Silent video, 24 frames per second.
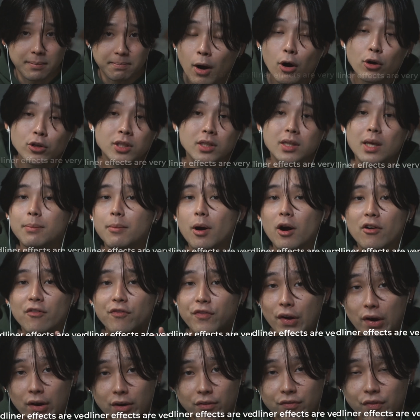Most of them are
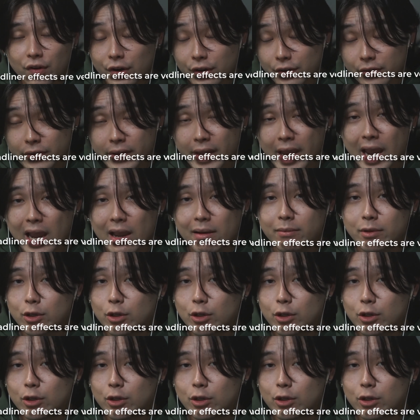very, very tame.